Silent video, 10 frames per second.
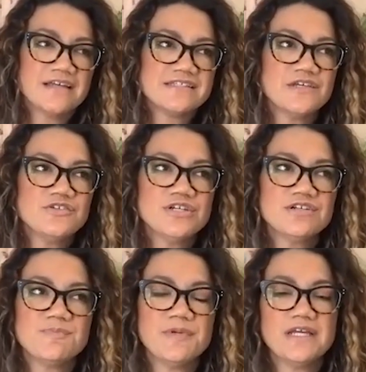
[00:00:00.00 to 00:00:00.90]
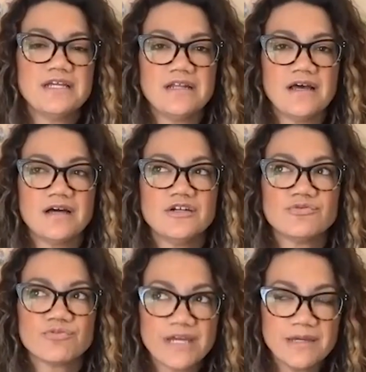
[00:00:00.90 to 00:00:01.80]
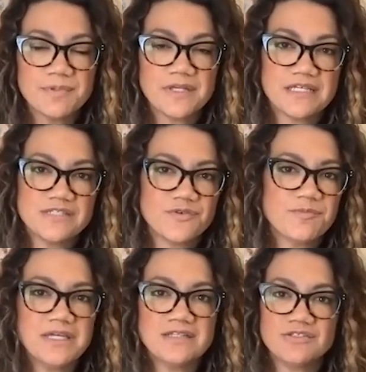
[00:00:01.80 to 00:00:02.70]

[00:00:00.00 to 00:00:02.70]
Skillshare has been a great place for me